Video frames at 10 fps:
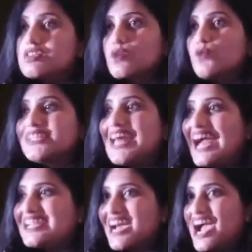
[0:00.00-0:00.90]
So with
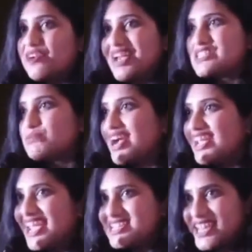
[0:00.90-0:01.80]
that, I rest my
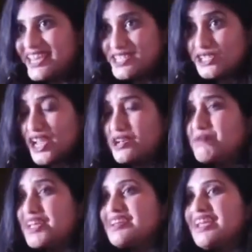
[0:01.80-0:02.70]
case, ladies and
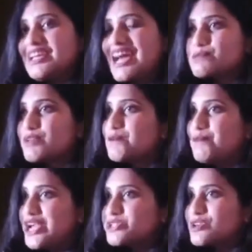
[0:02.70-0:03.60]
gentlemen. It has been a
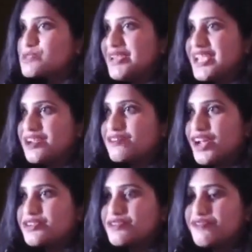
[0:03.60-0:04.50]
pleasure speaking in
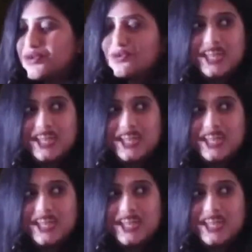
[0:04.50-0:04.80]
front of you.